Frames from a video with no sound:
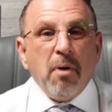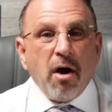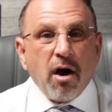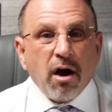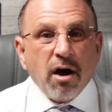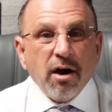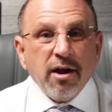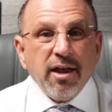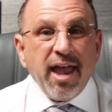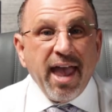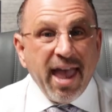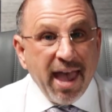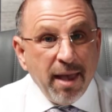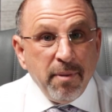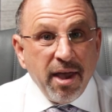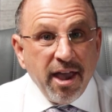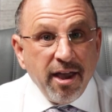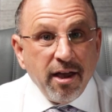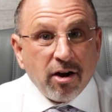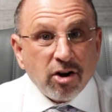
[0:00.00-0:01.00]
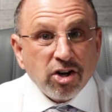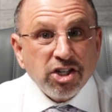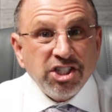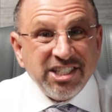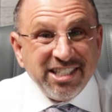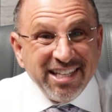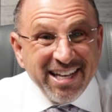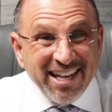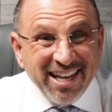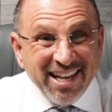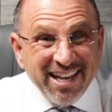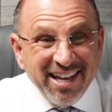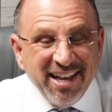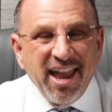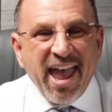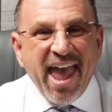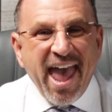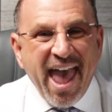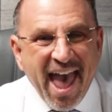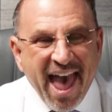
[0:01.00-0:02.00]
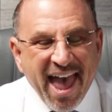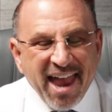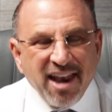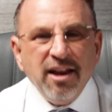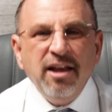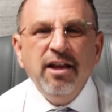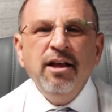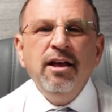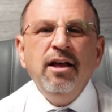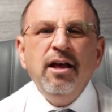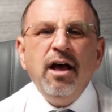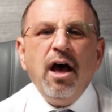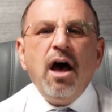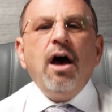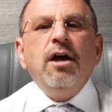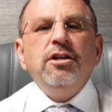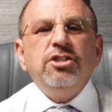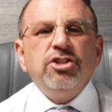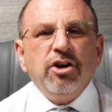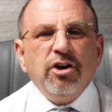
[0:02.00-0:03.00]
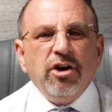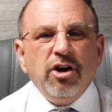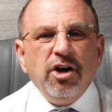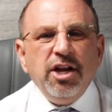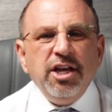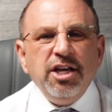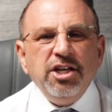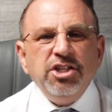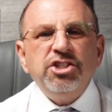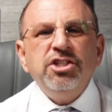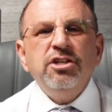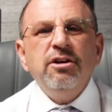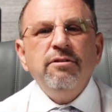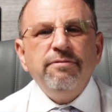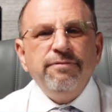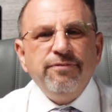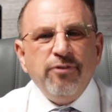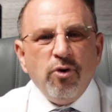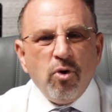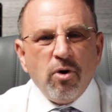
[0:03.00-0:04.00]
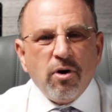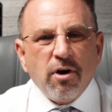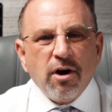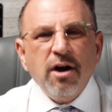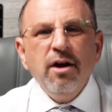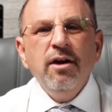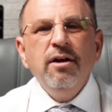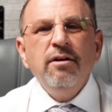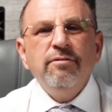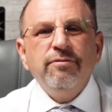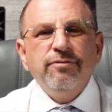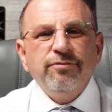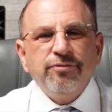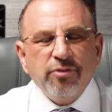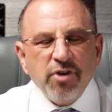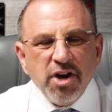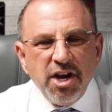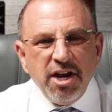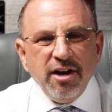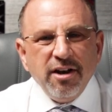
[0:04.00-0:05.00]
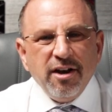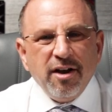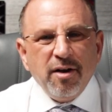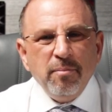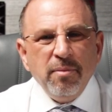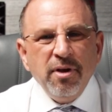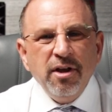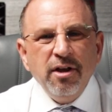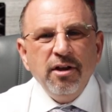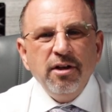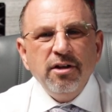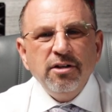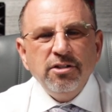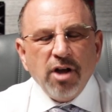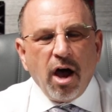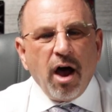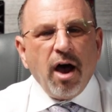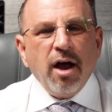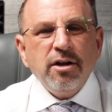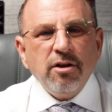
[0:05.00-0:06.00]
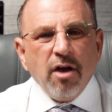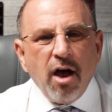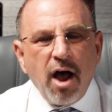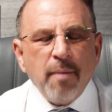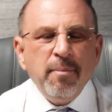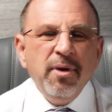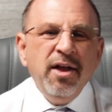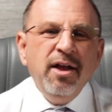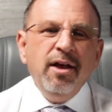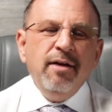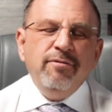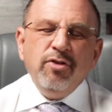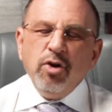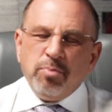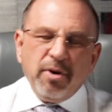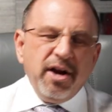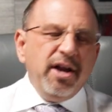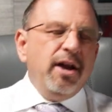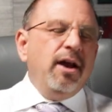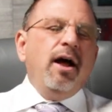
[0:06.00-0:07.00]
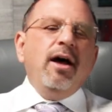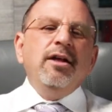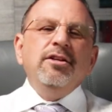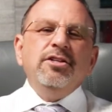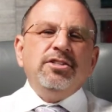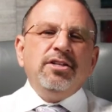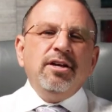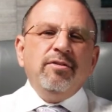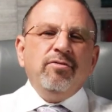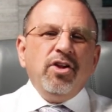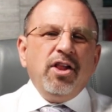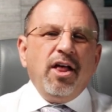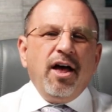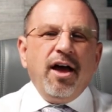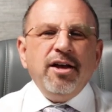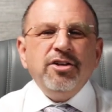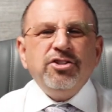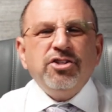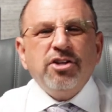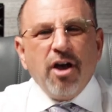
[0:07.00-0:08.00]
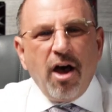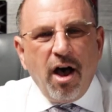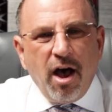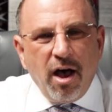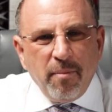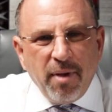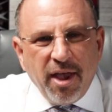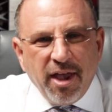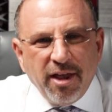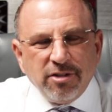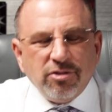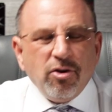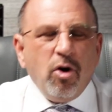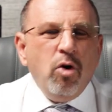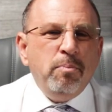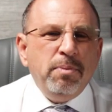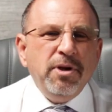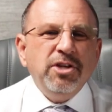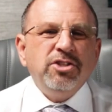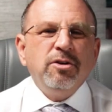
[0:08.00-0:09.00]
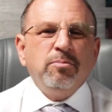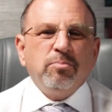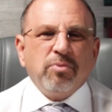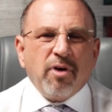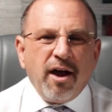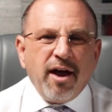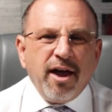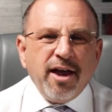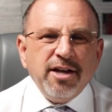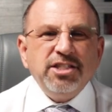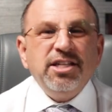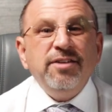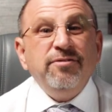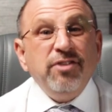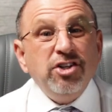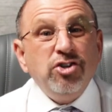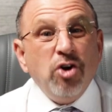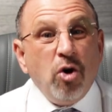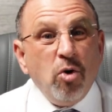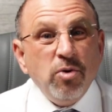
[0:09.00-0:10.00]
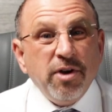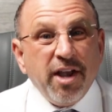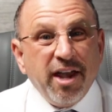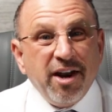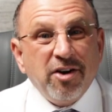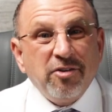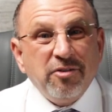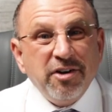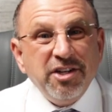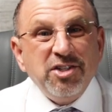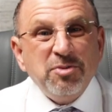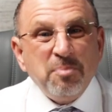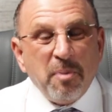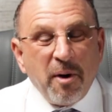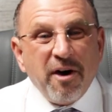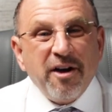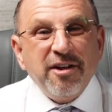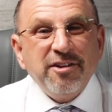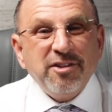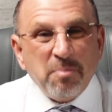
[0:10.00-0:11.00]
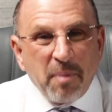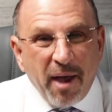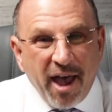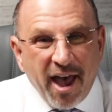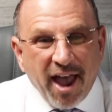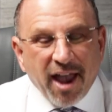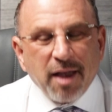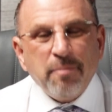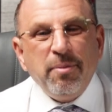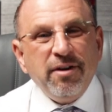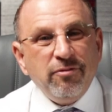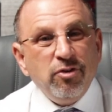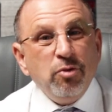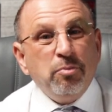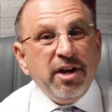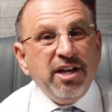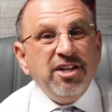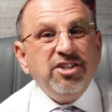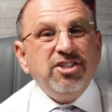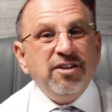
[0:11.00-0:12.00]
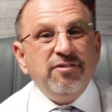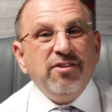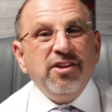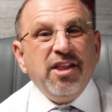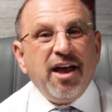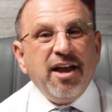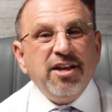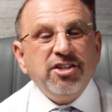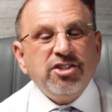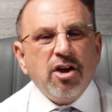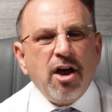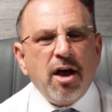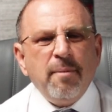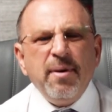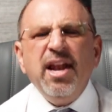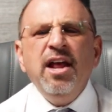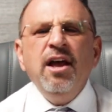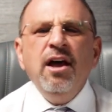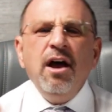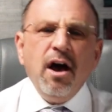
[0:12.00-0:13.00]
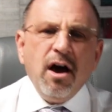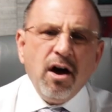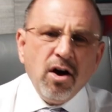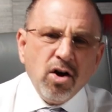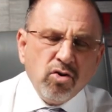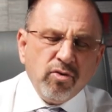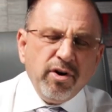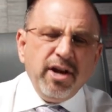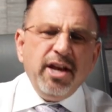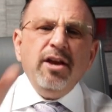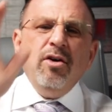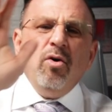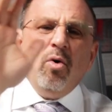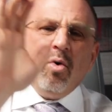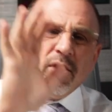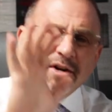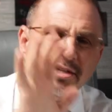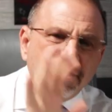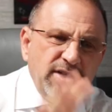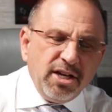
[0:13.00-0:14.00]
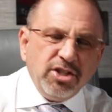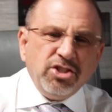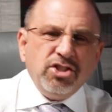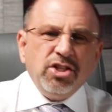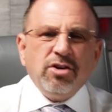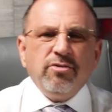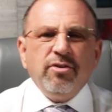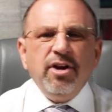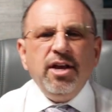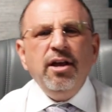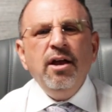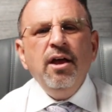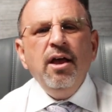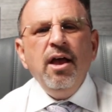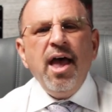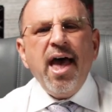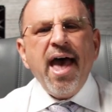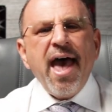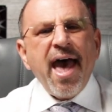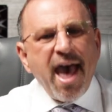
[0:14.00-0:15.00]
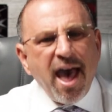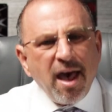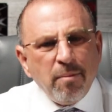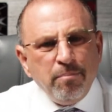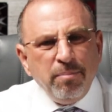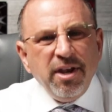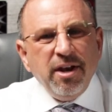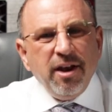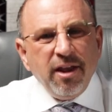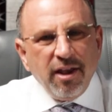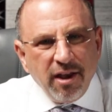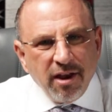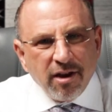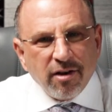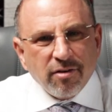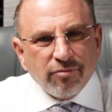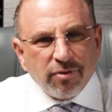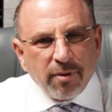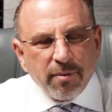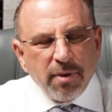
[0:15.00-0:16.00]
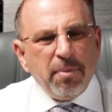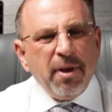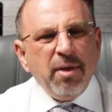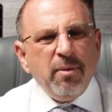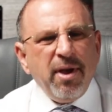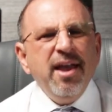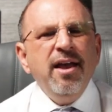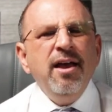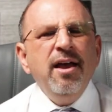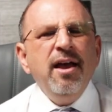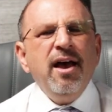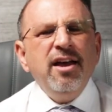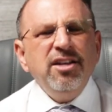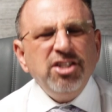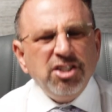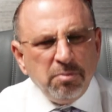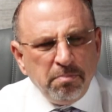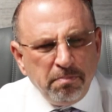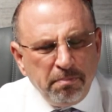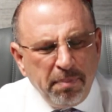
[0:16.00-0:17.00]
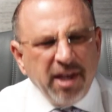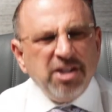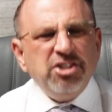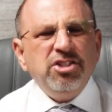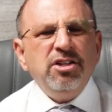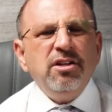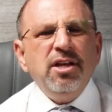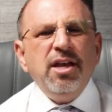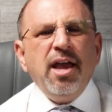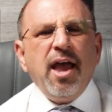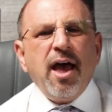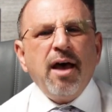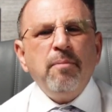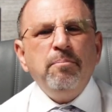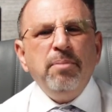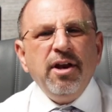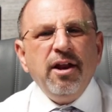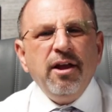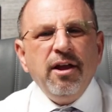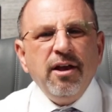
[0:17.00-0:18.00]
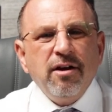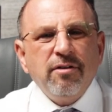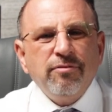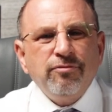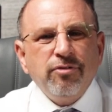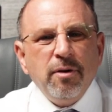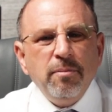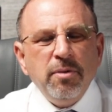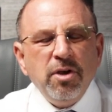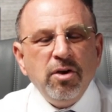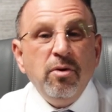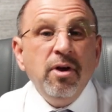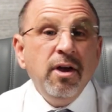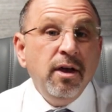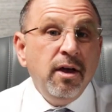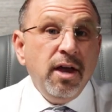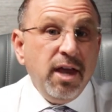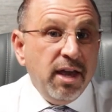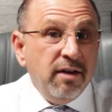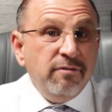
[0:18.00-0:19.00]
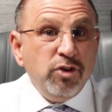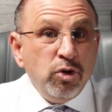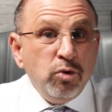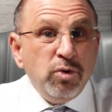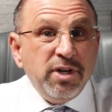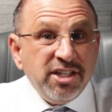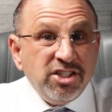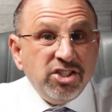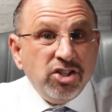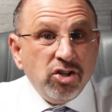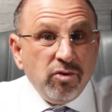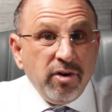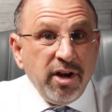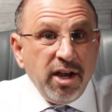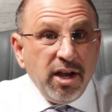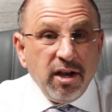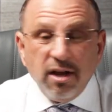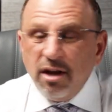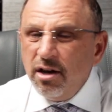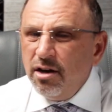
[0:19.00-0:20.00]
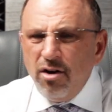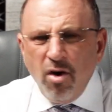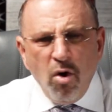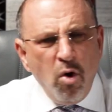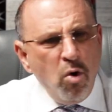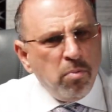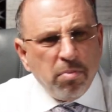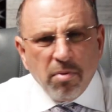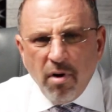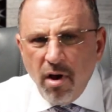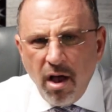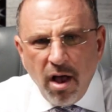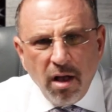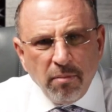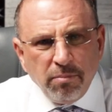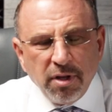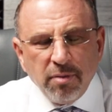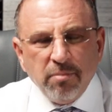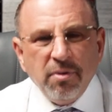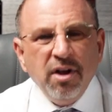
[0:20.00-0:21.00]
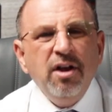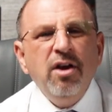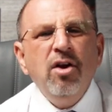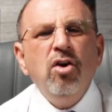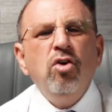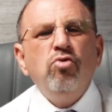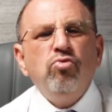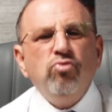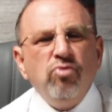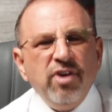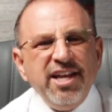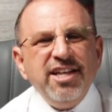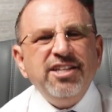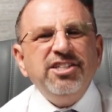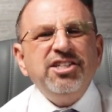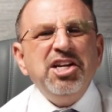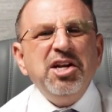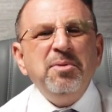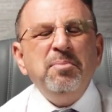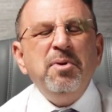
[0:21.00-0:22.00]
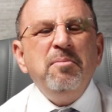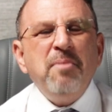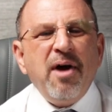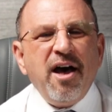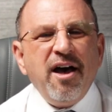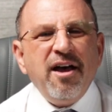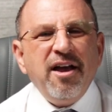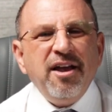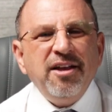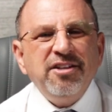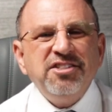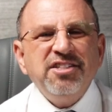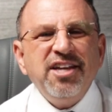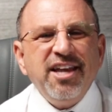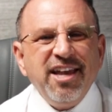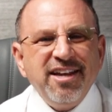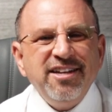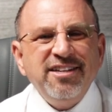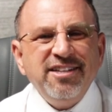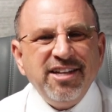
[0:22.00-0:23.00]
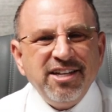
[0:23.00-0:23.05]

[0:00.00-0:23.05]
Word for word: mark, M-A-R-C, at attorneysforfreedom.com. If you bring an uncivilized comment, don't be surprised if you don't get a response back. But if you bring a civilized comment, agree or disagree, happy to hear from you. By the way, especially happy to hear from you if you disagree. No problem reasonable minds can